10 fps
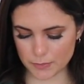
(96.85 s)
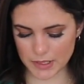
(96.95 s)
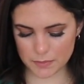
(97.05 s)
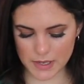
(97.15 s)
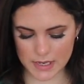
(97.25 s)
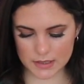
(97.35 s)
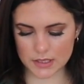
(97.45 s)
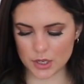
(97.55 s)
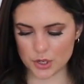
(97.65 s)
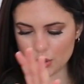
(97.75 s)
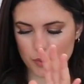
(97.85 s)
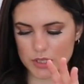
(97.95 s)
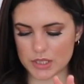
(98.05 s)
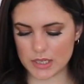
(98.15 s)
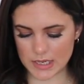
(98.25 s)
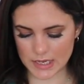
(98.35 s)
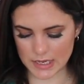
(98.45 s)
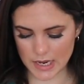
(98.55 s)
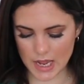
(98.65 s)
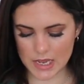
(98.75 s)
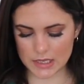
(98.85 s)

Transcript: Split peas, you're going to need